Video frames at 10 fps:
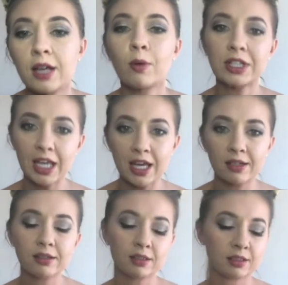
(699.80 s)
once
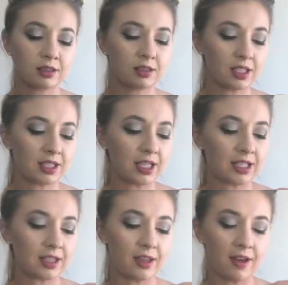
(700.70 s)
again, this
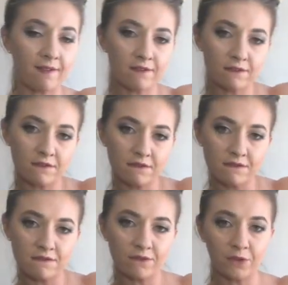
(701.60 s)
is the
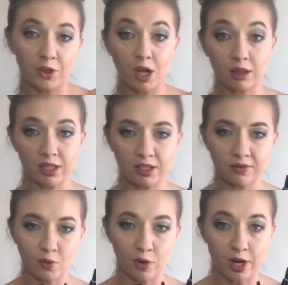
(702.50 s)
Flawless
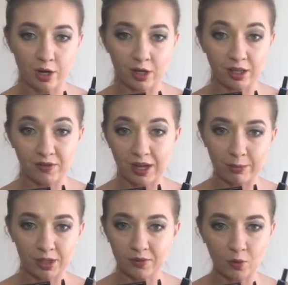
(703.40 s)
4. I call it the
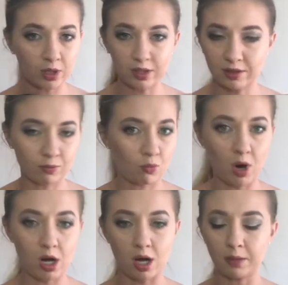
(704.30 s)
Fabulous 4 because
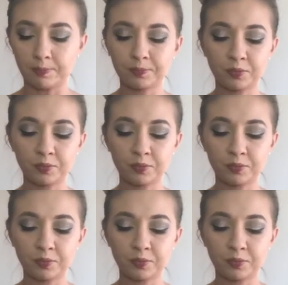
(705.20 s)
why not?